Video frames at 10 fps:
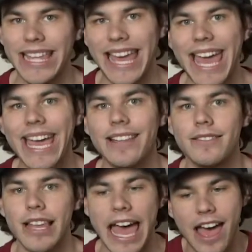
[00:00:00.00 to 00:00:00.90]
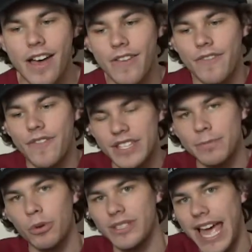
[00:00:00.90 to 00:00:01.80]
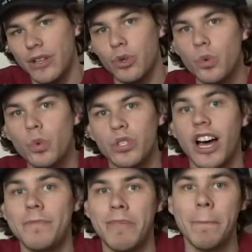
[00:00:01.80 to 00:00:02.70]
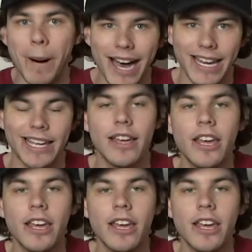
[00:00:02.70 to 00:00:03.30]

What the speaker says: can't have visible tattoos on my body.